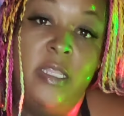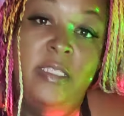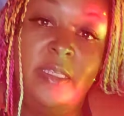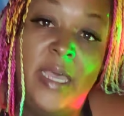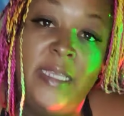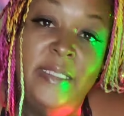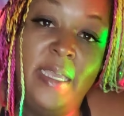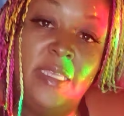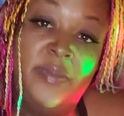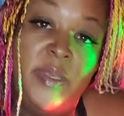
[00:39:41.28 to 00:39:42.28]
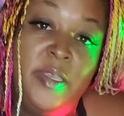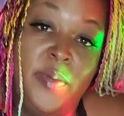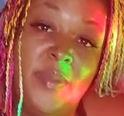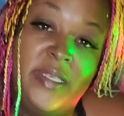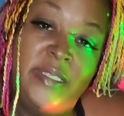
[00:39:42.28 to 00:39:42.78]
Listen, guys, that has been
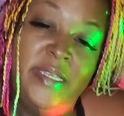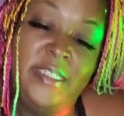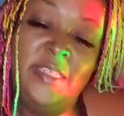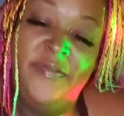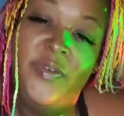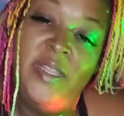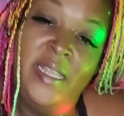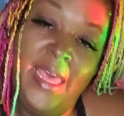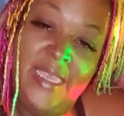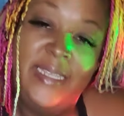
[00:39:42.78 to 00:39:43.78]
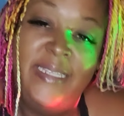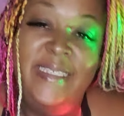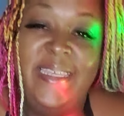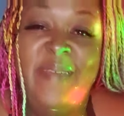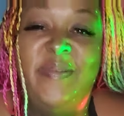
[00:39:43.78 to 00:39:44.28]
your message. If you are liking
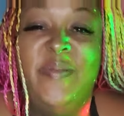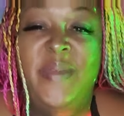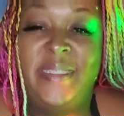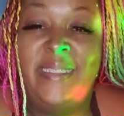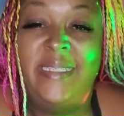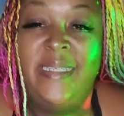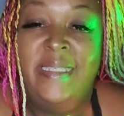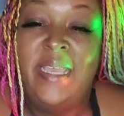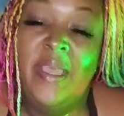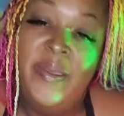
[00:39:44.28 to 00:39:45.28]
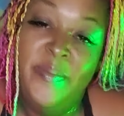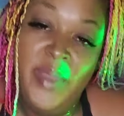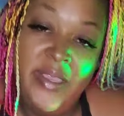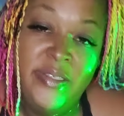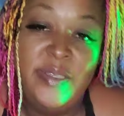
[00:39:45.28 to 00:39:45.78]
these types of messages,
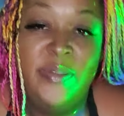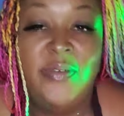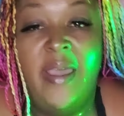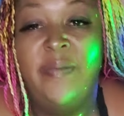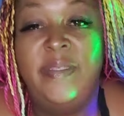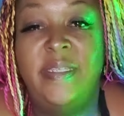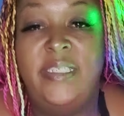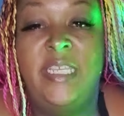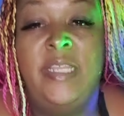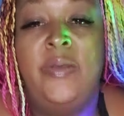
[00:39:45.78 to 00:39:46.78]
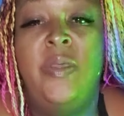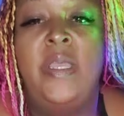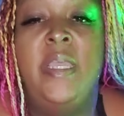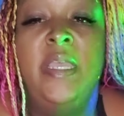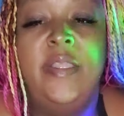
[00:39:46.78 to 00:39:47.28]
may you subscribe to the channel.
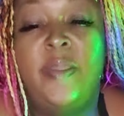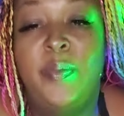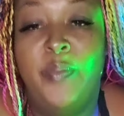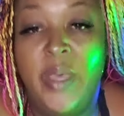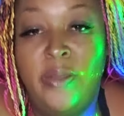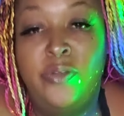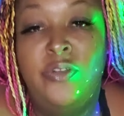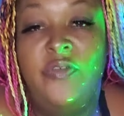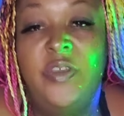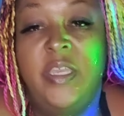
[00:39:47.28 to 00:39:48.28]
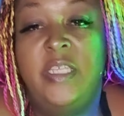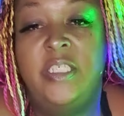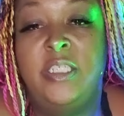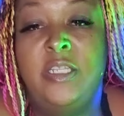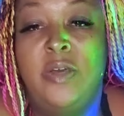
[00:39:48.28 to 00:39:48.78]
Hit the bell
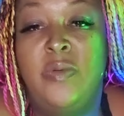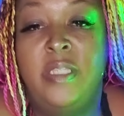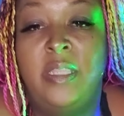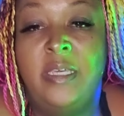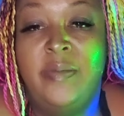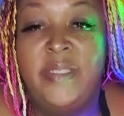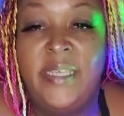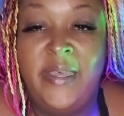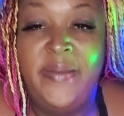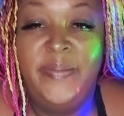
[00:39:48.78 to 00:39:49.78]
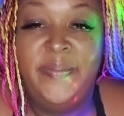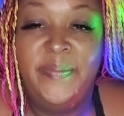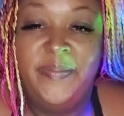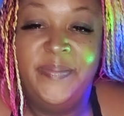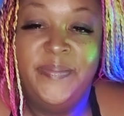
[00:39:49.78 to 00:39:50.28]
notification along with the thumbs up.
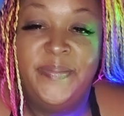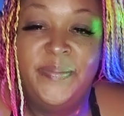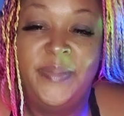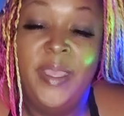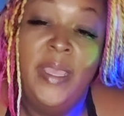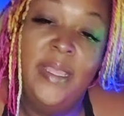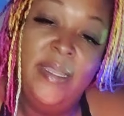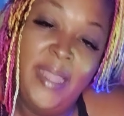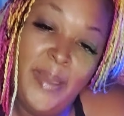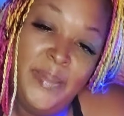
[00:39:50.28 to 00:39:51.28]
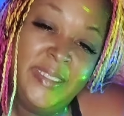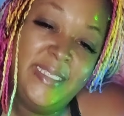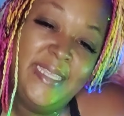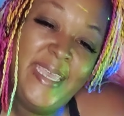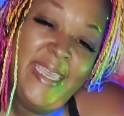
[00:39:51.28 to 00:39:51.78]

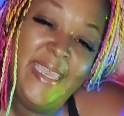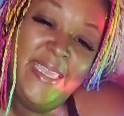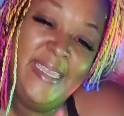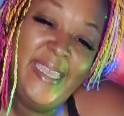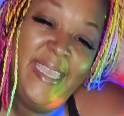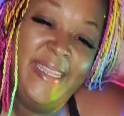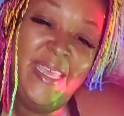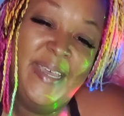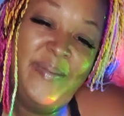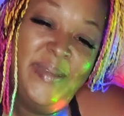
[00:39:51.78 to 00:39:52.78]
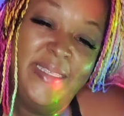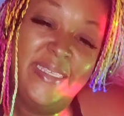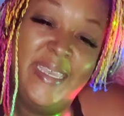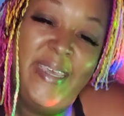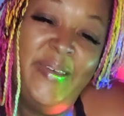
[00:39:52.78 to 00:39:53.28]
Namaste and
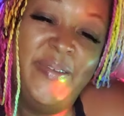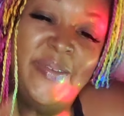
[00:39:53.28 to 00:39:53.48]
namaste.